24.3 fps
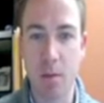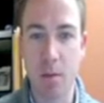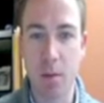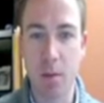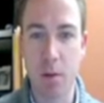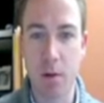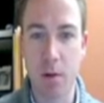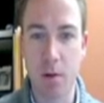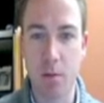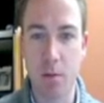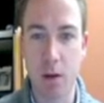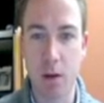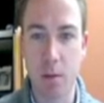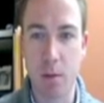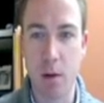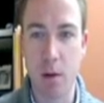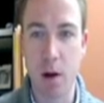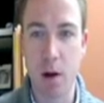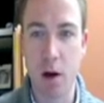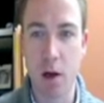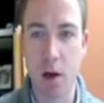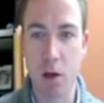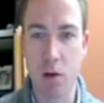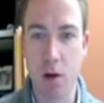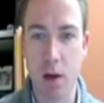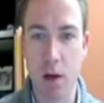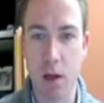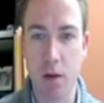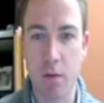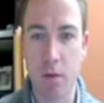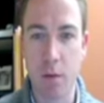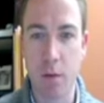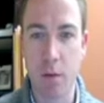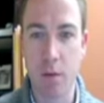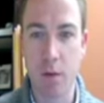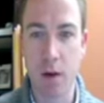people could read the blog directly
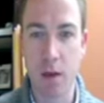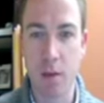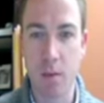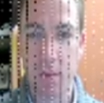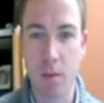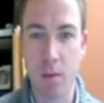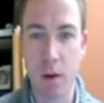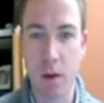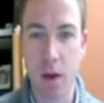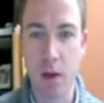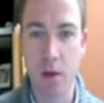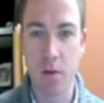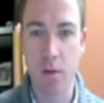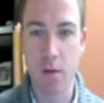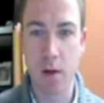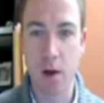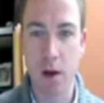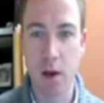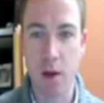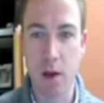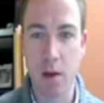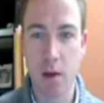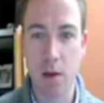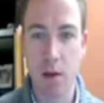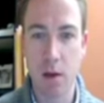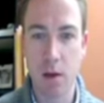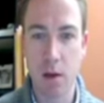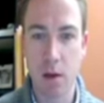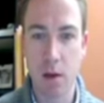from the Facebook page if they liked.